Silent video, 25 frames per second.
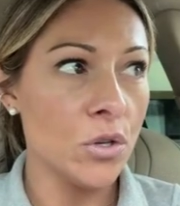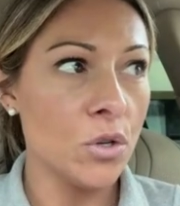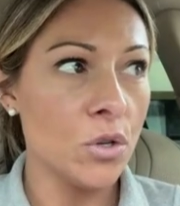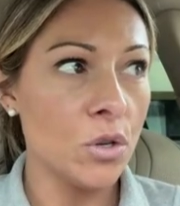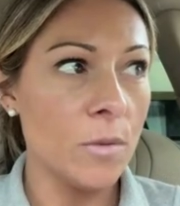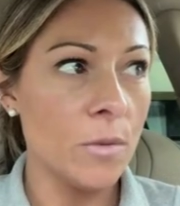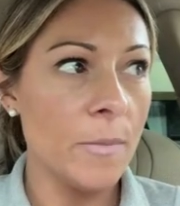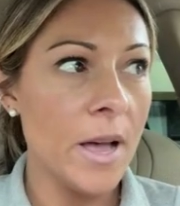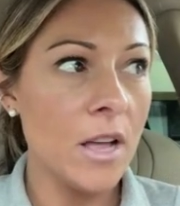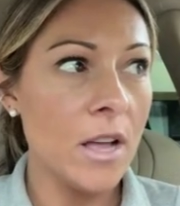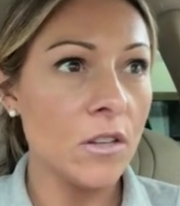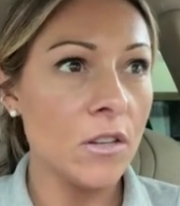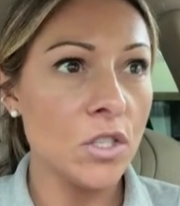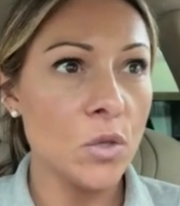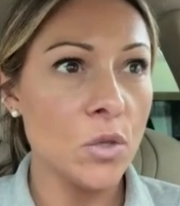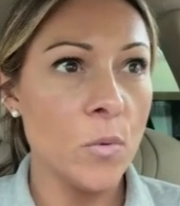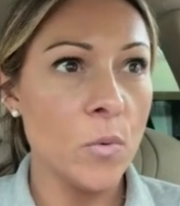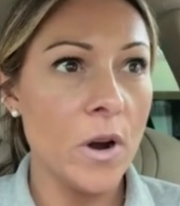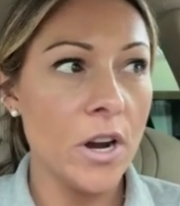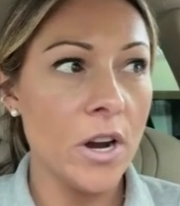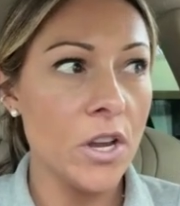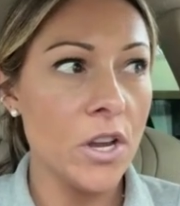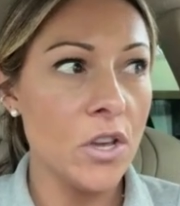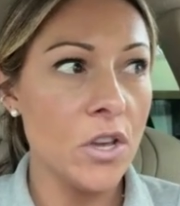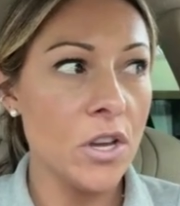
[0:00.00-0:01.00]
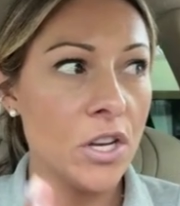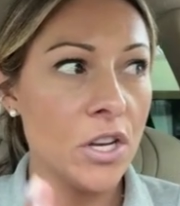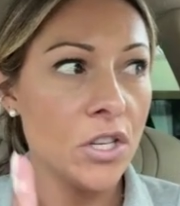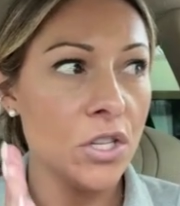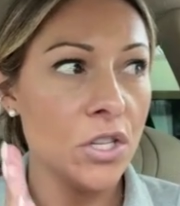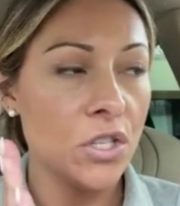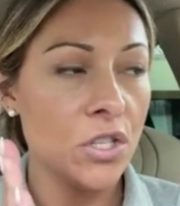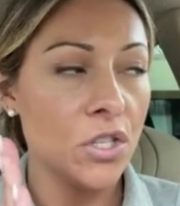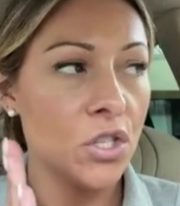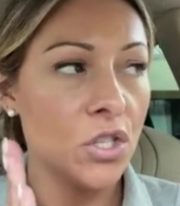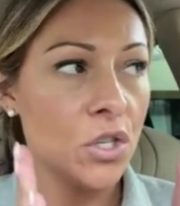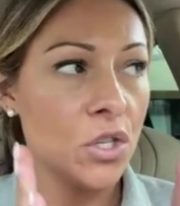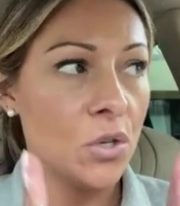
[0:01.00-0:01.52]
your tool belt where you can
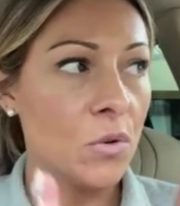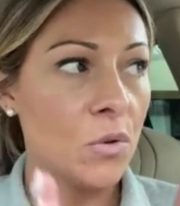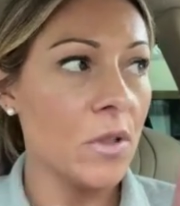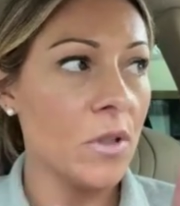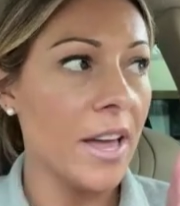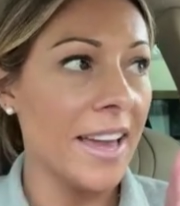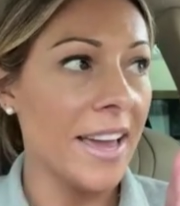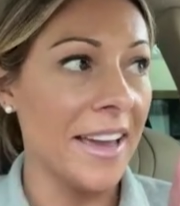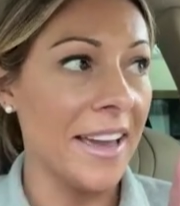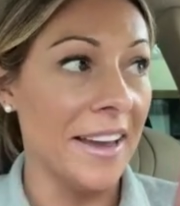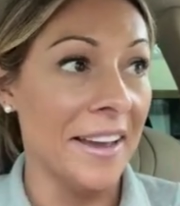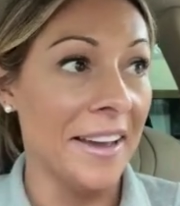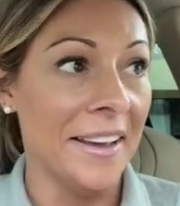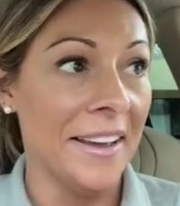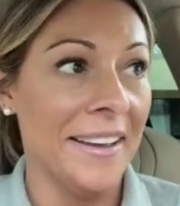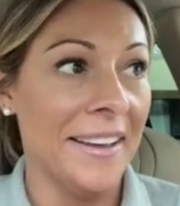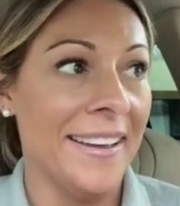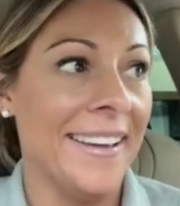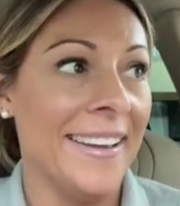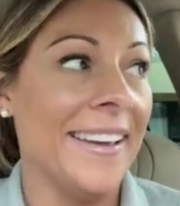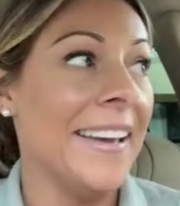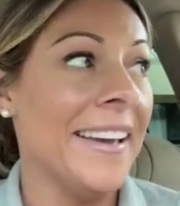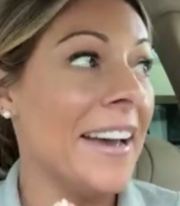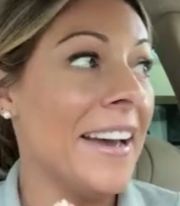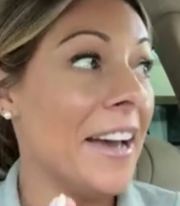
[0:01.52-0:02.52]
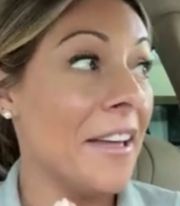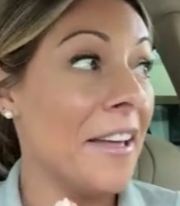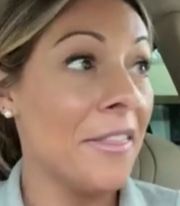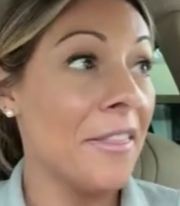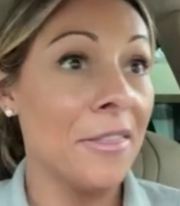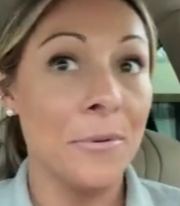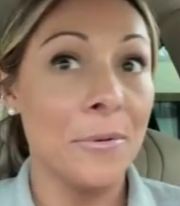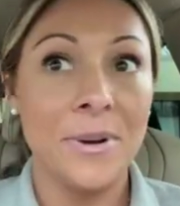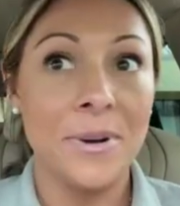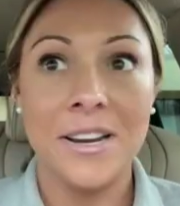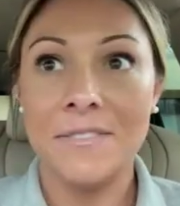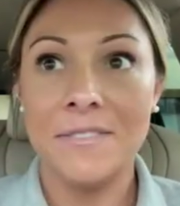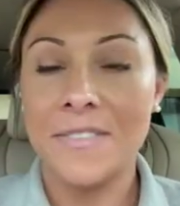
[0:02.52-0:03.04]
just do like a
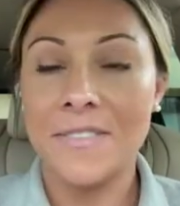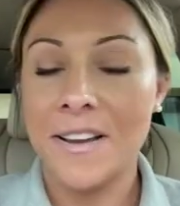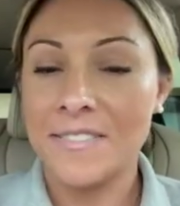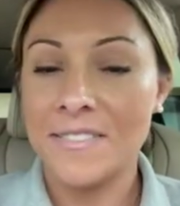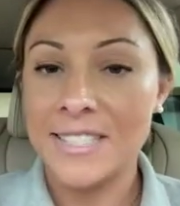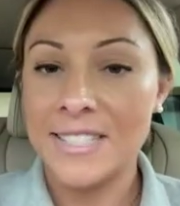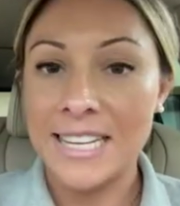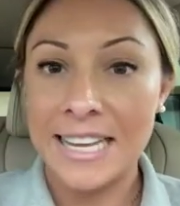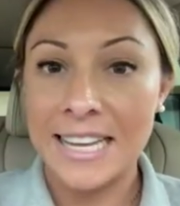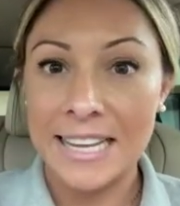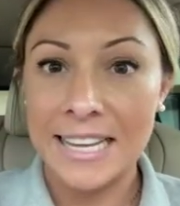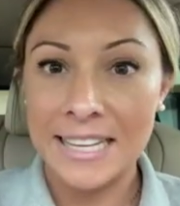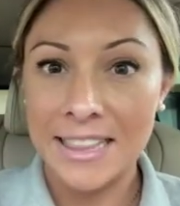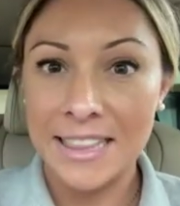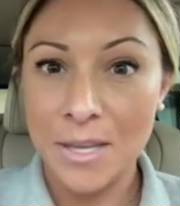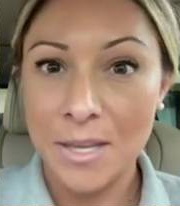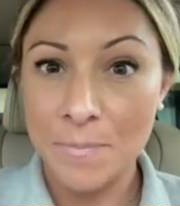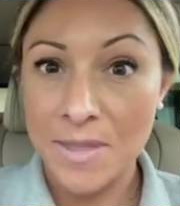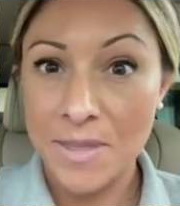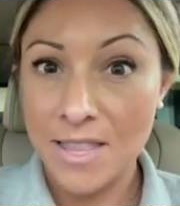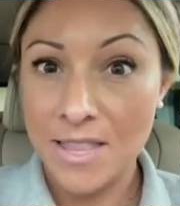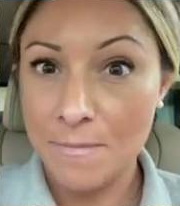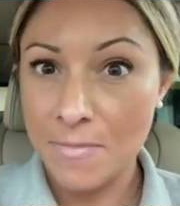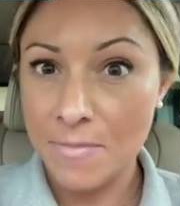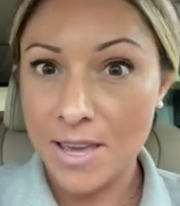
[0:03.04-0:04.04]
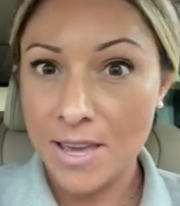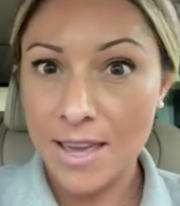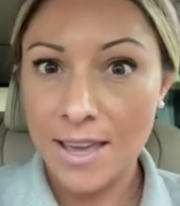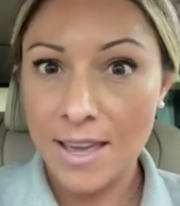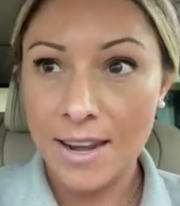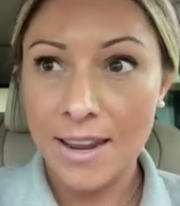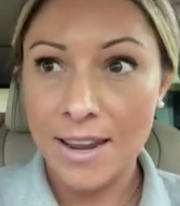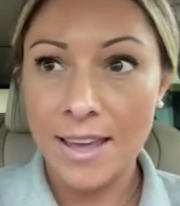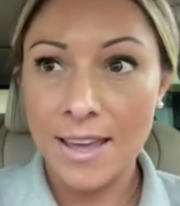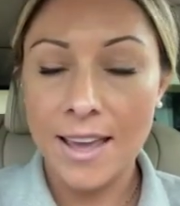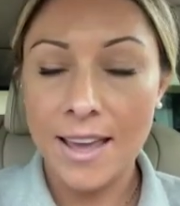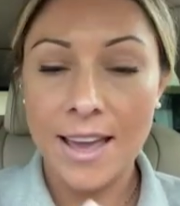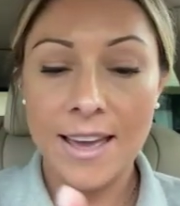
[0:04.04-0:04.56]
3 to 5 second clip in the
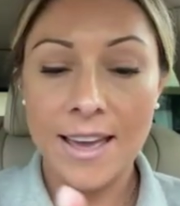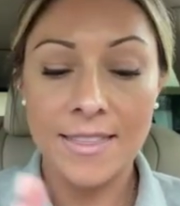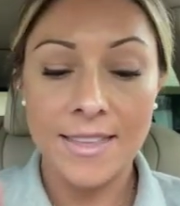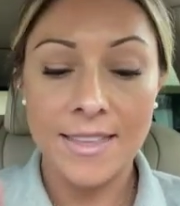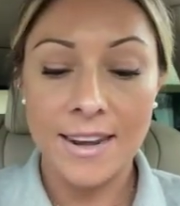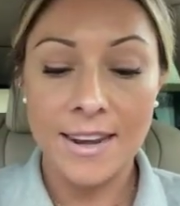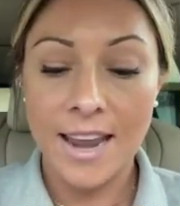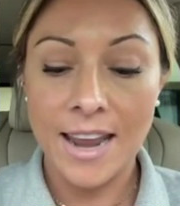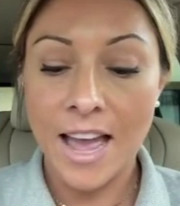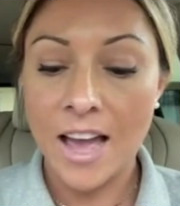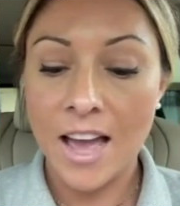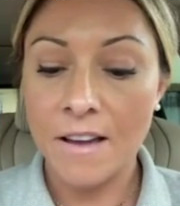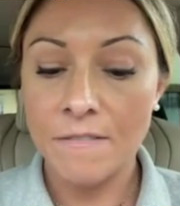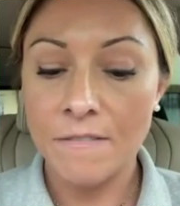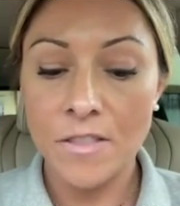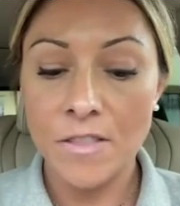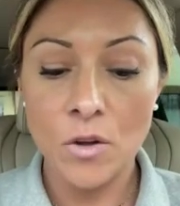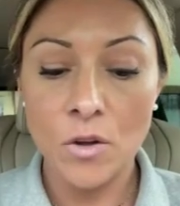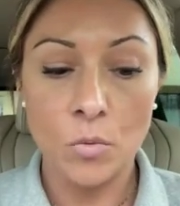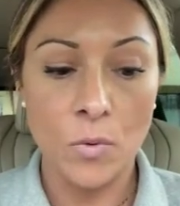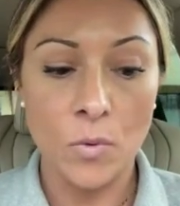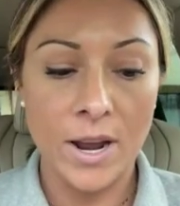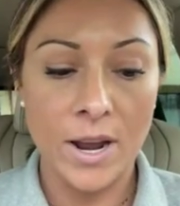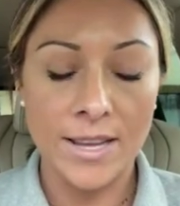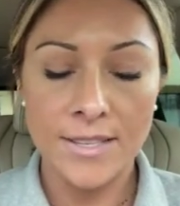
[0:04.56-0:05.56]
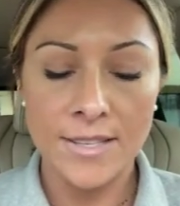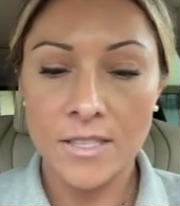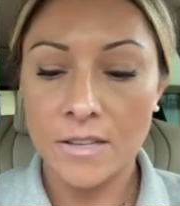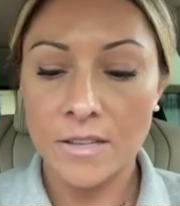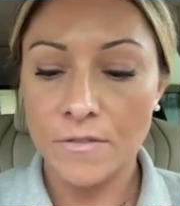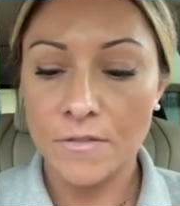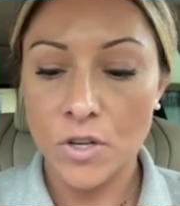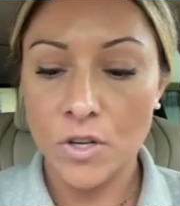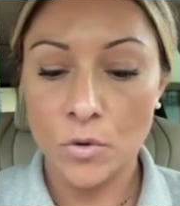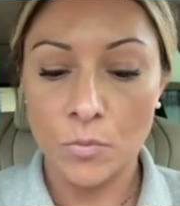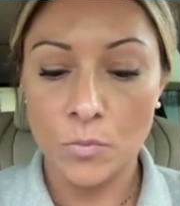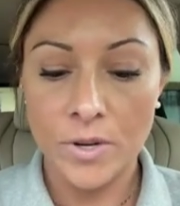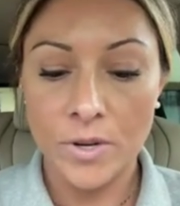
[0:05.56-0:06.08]
beginning and then have the rest
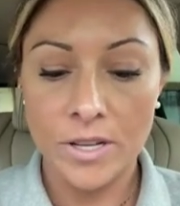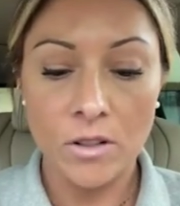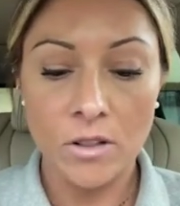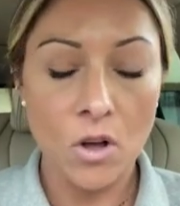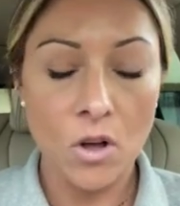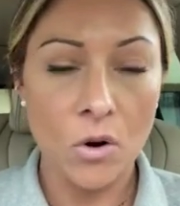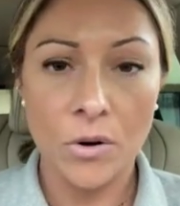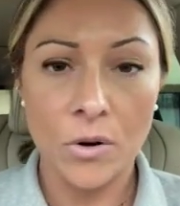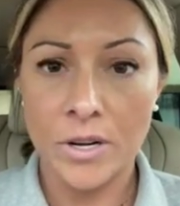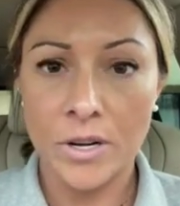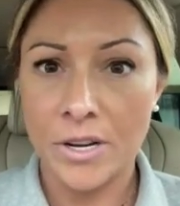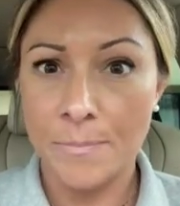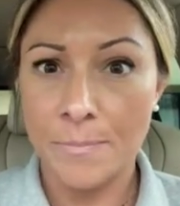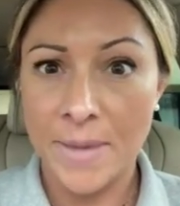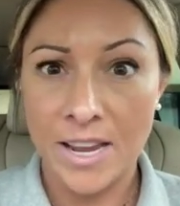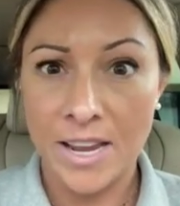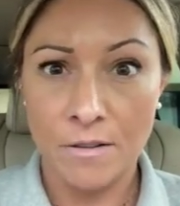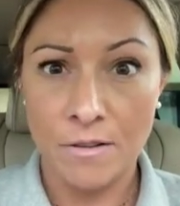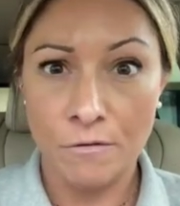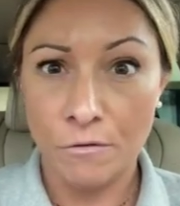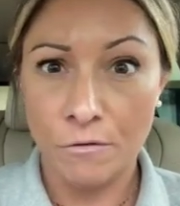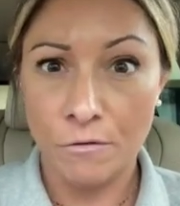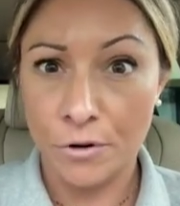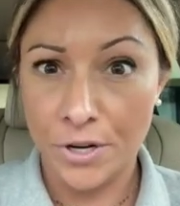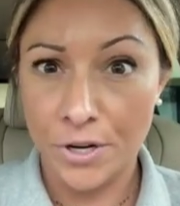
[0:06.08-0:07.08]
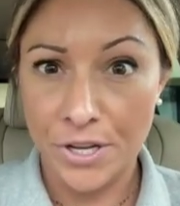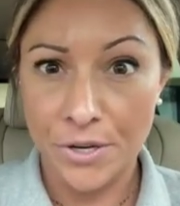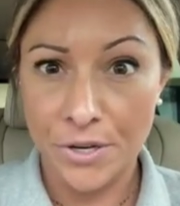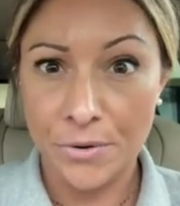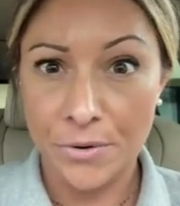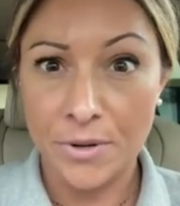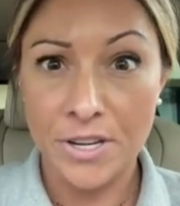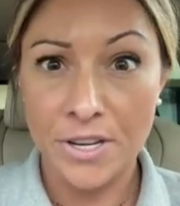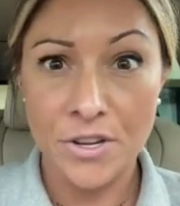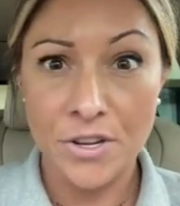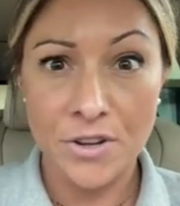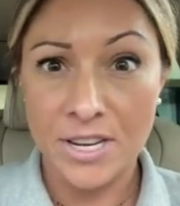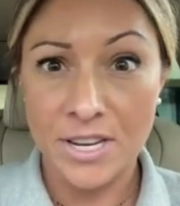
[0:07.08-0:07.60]
of your reel already made for you
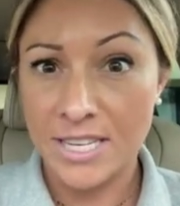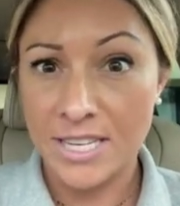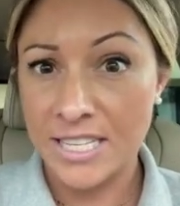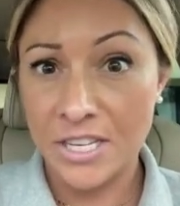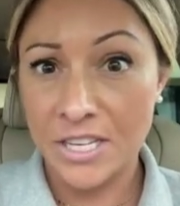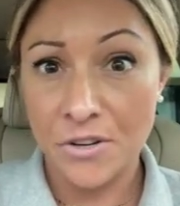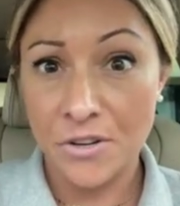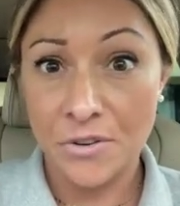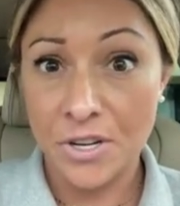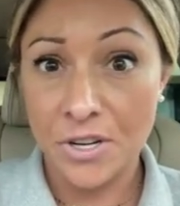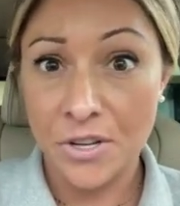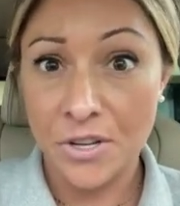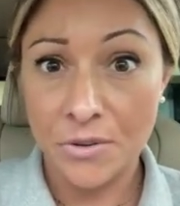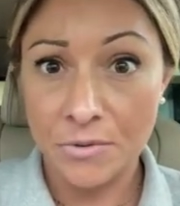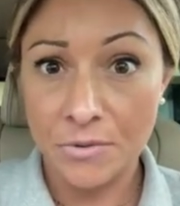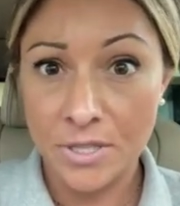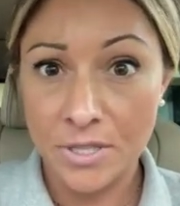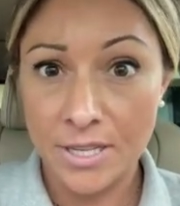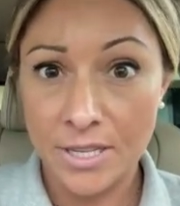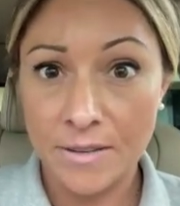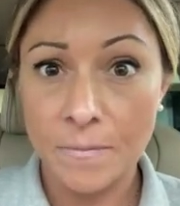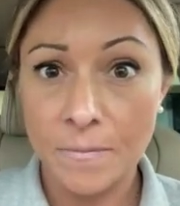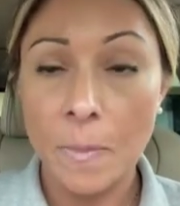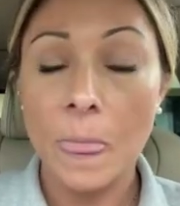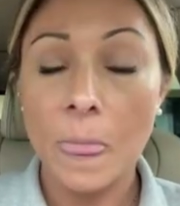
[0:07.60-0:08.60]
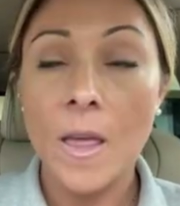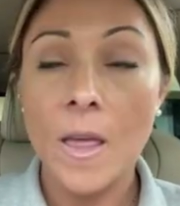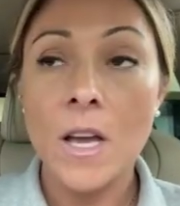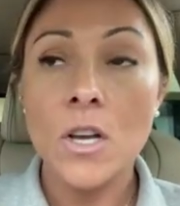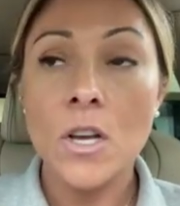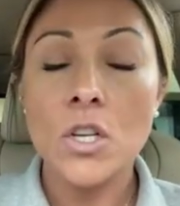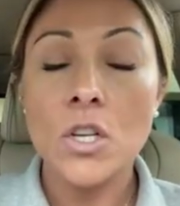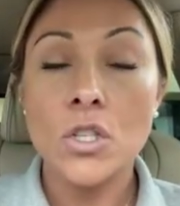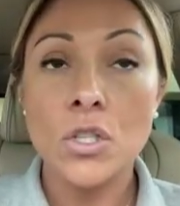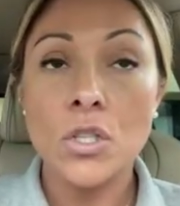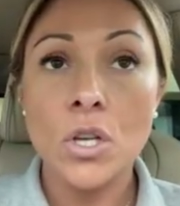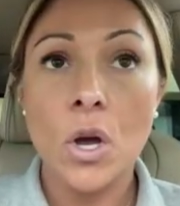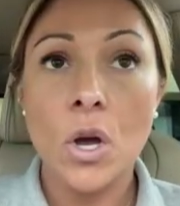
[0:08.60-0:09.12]
and you continue to use it.
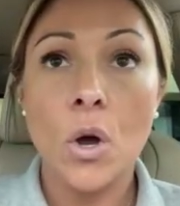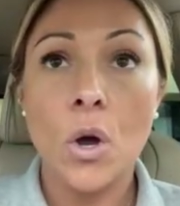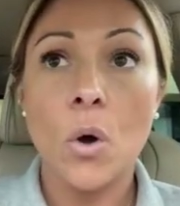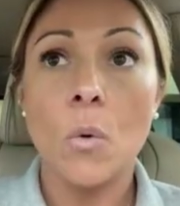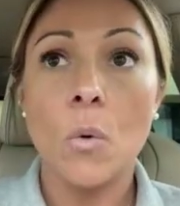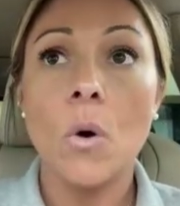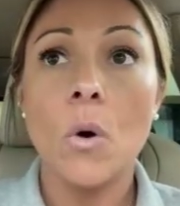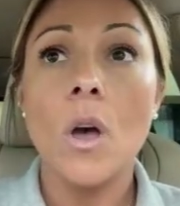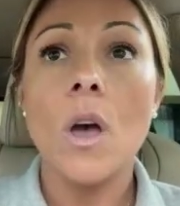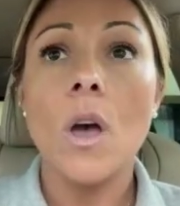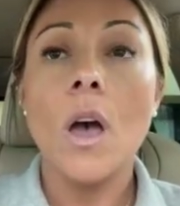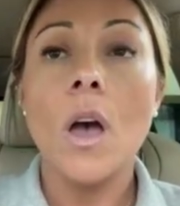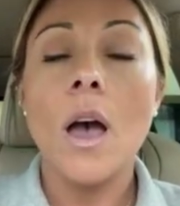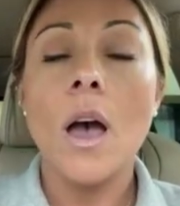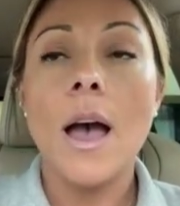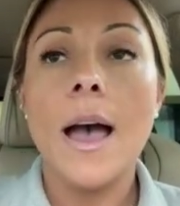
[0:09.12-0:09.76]
So